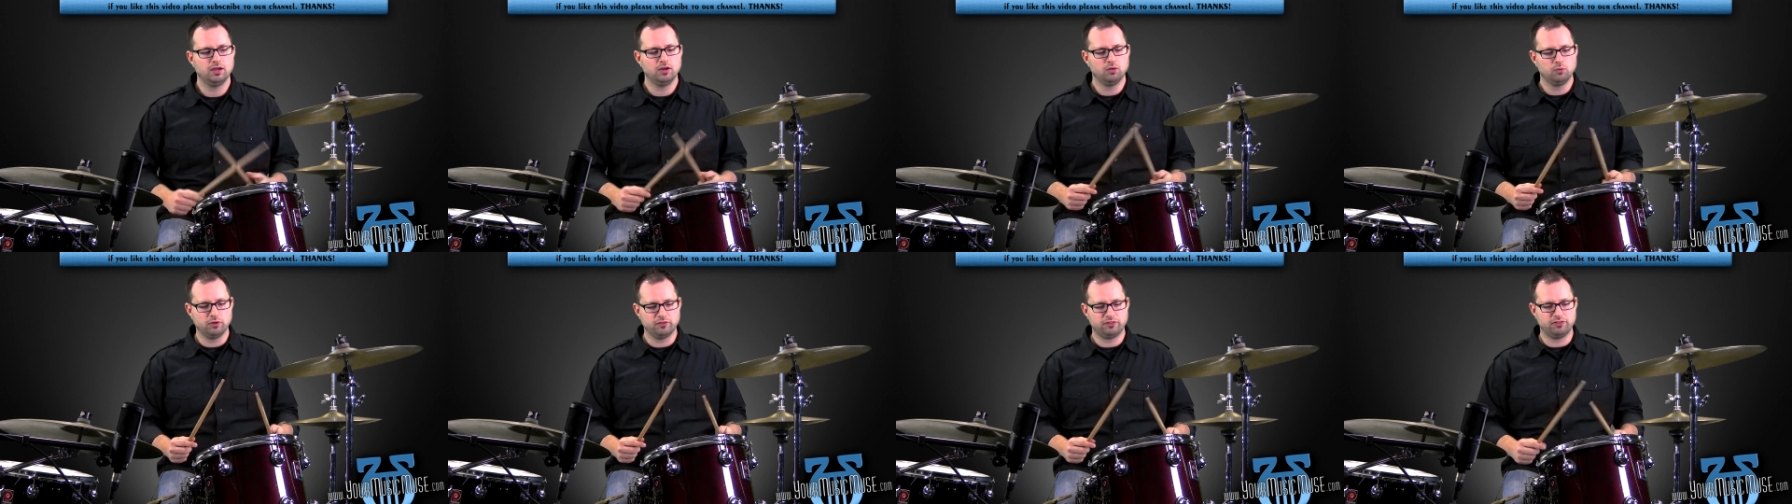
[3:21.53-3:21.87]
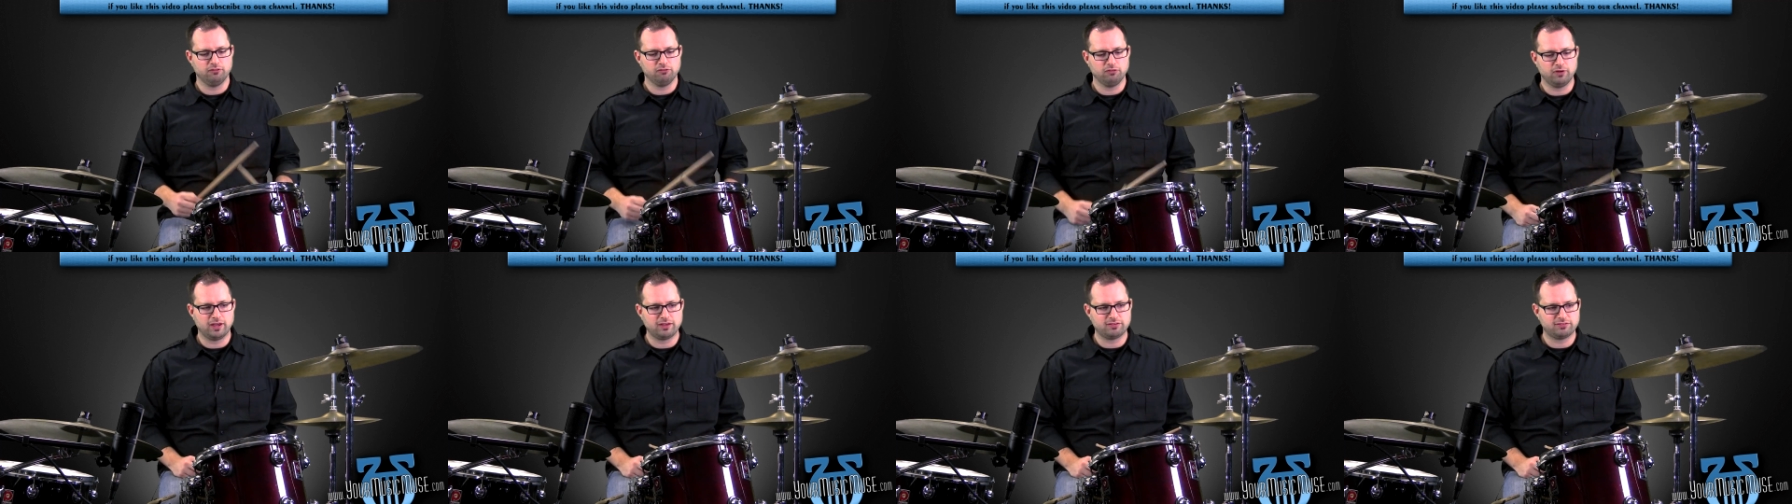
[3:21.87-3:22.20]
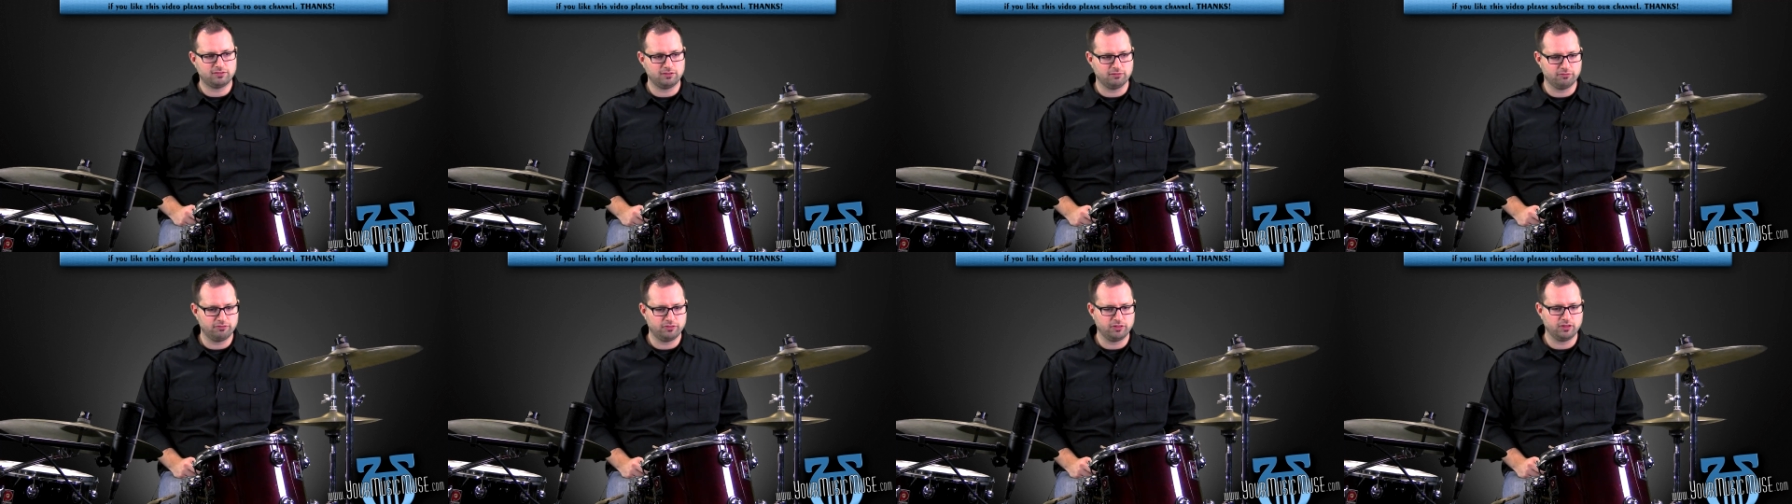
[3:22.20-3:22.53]
with the rest
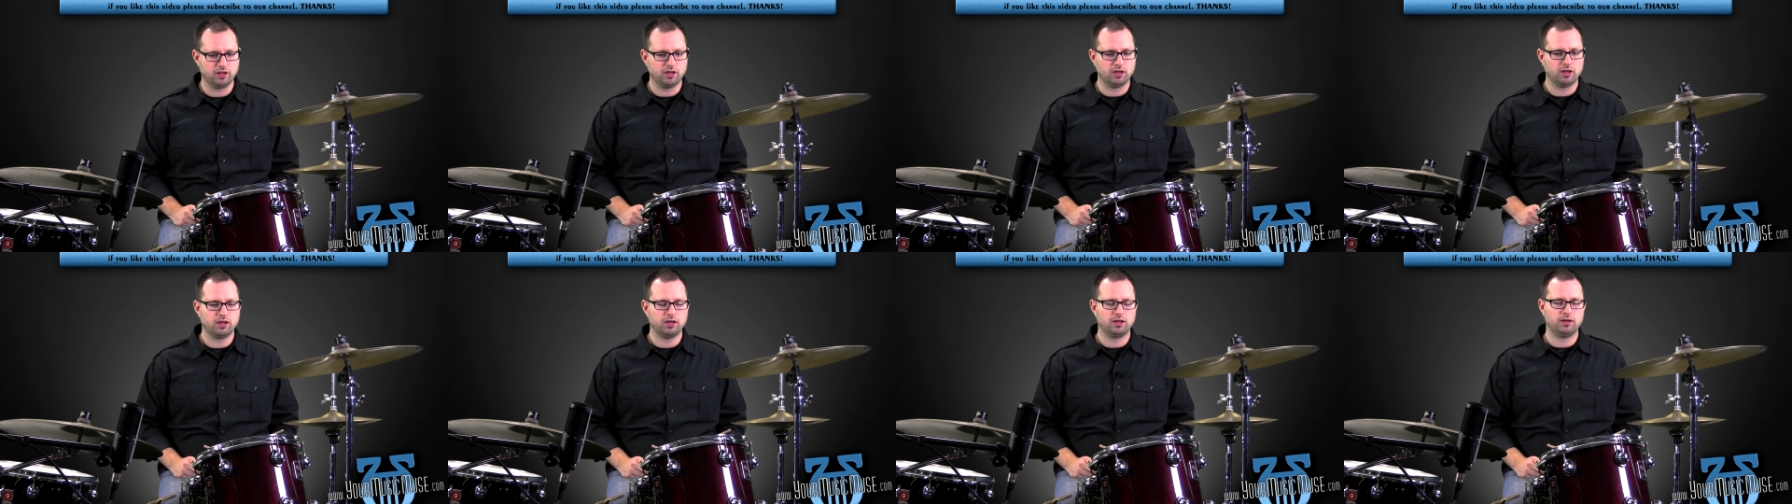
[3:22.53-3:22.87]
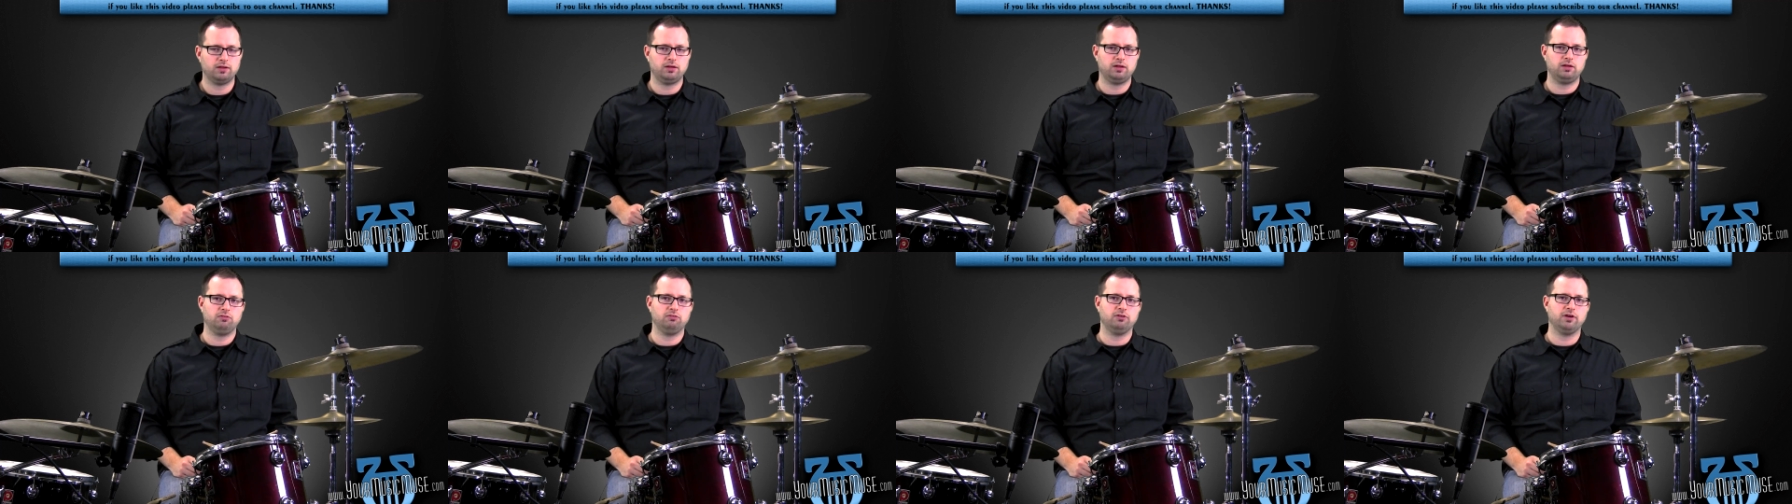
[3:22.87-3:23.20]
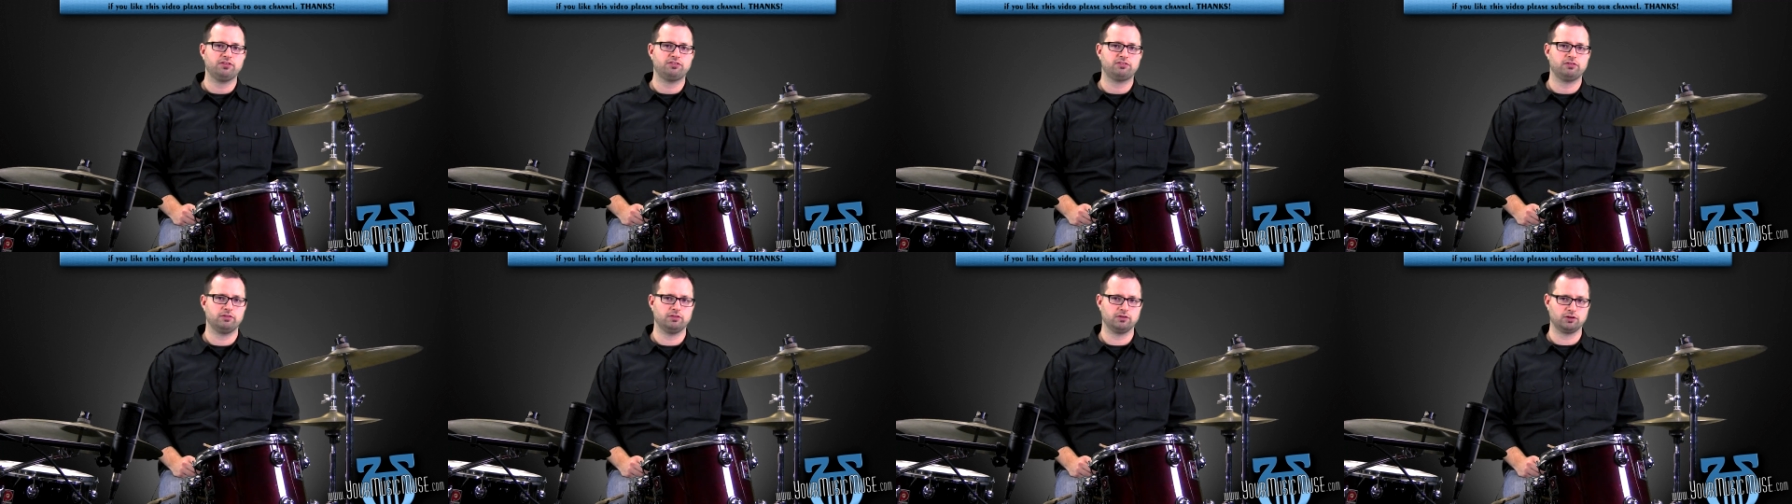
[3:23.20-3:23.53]
of
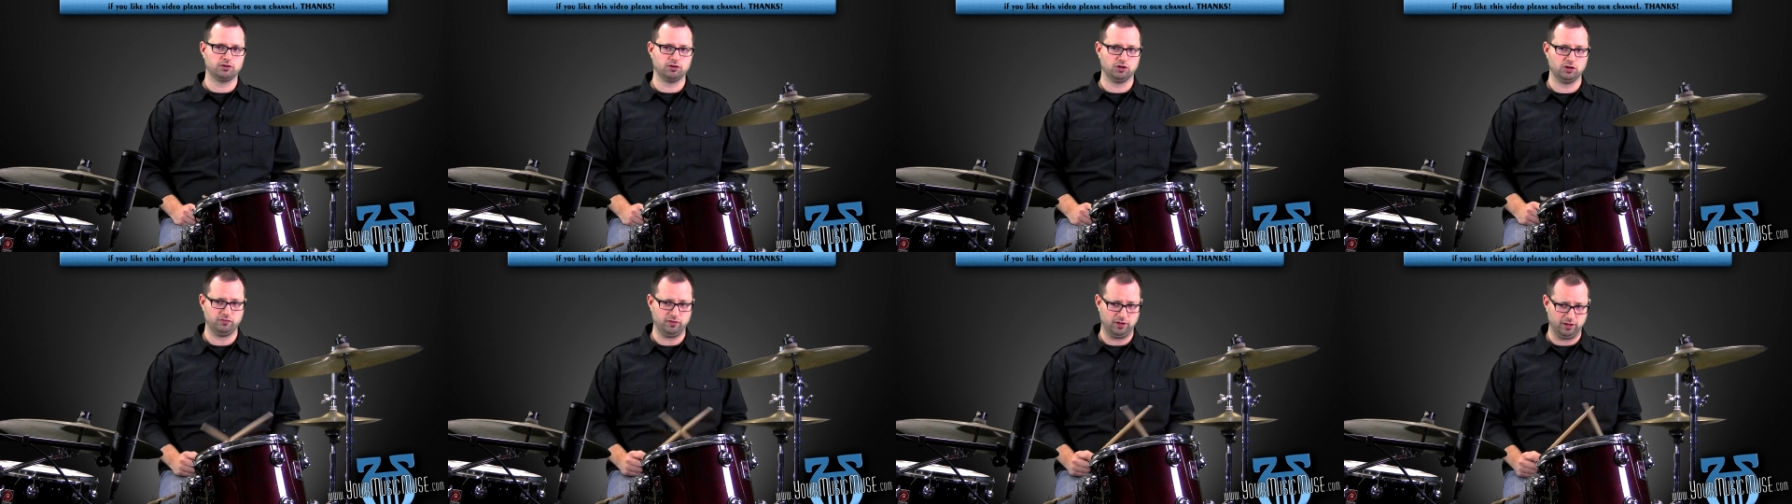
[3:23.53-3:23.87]
the groove.